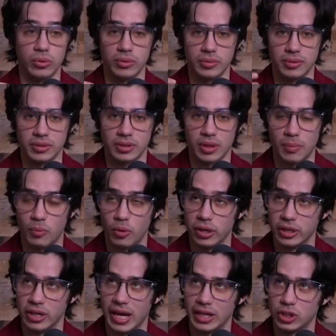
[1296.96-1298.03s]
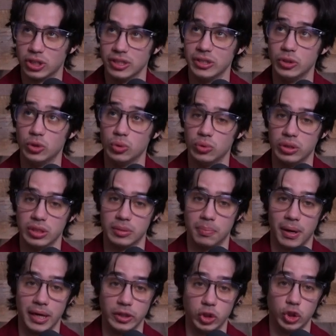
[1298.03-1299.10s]
Someone could actually do this
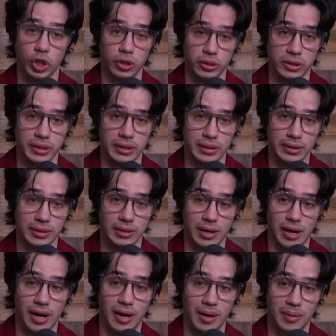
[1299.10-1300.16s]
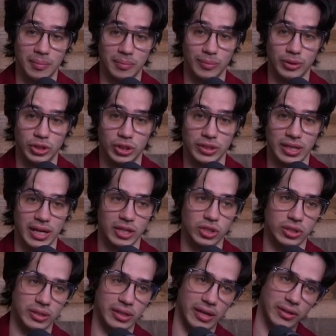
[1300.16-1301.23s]
by juggling, which is
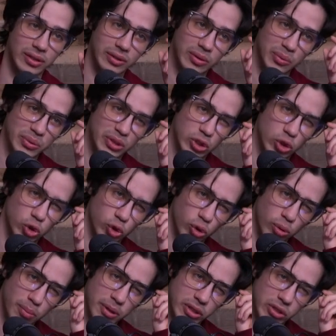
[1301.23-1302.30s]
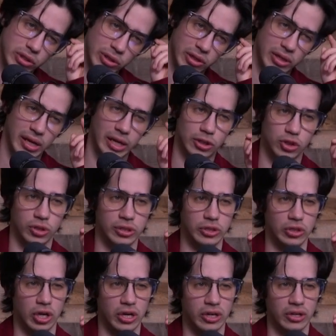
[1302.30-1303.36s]
actually, I think there was a German study actually
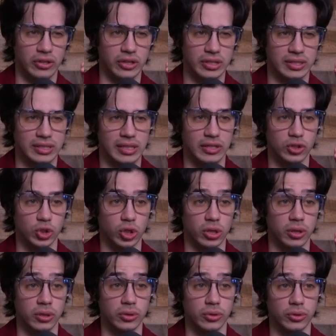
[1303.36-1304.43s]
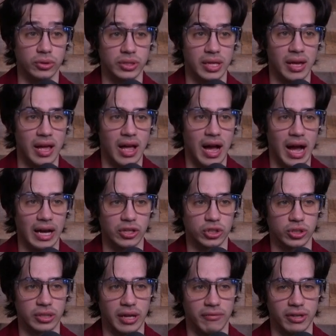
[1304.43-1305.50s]
done on this, that jugglers
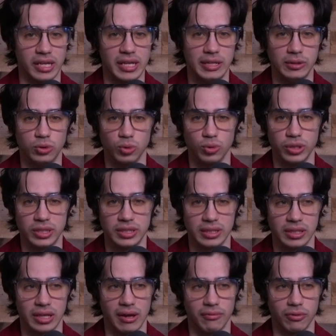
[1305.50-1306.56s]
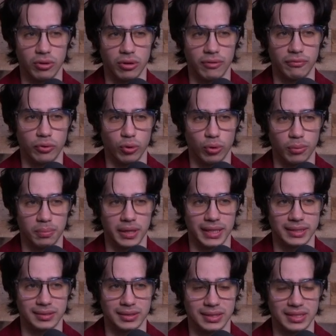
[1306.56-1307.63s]
actually have an increased level of
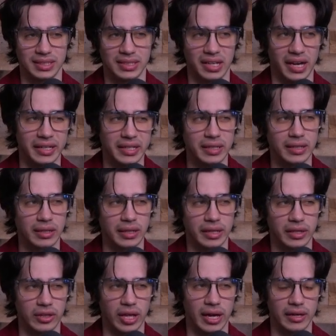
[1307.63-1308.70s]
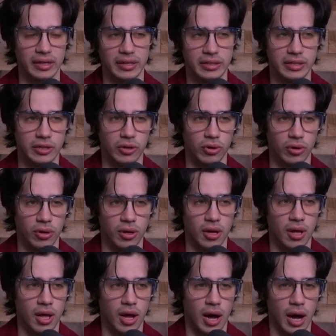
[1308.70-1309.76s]
neuroplasticity. I didn't link that in here,
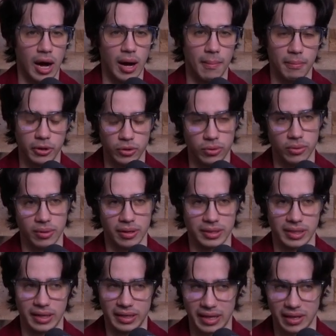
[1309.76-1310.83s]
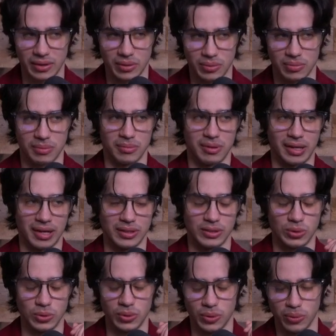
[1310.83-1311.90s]
but you, again, guys, do
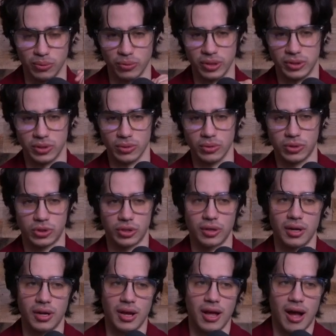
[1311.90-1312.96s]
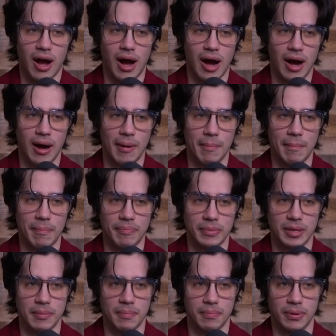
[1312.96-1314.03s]
your own research.
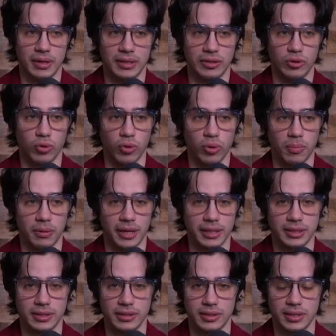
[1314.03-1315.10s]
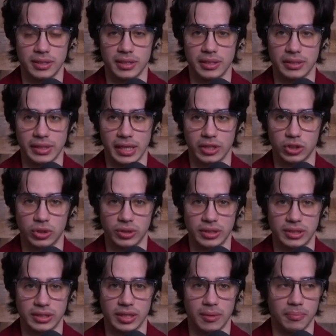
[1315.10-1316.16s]
But neuroplasticity is actually
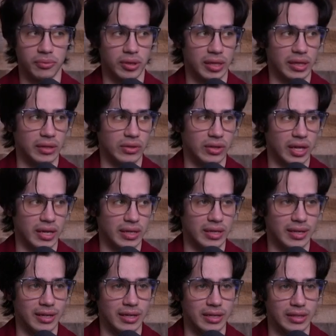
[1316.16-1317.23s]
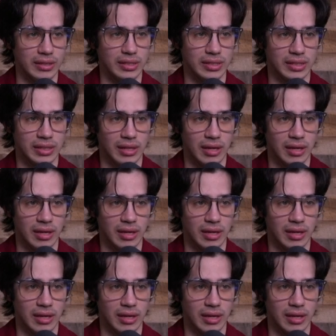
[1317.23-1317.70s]
something that is